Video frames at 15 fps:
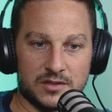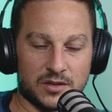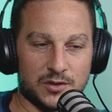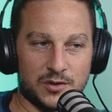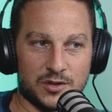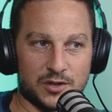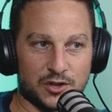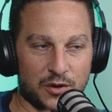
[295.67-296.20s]
So
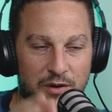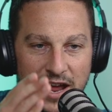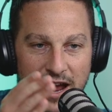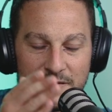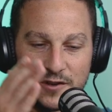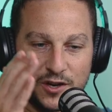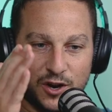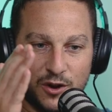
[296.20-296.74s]
you don't
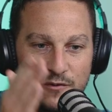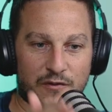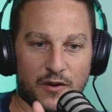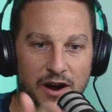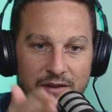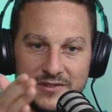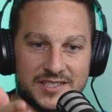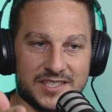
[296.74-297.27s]
have to go
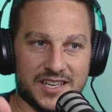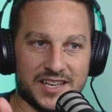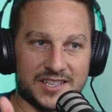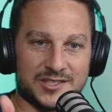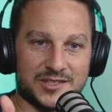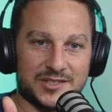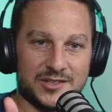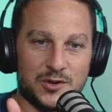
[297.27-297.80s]
5 to
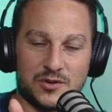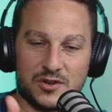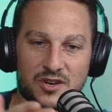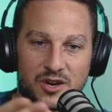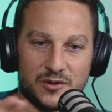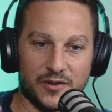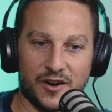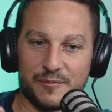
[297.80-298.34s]
6. You can
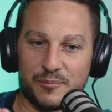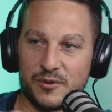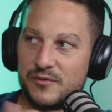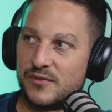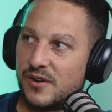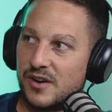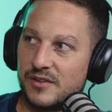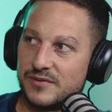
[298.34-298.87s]
go
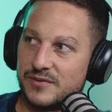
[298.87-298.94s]
5.5.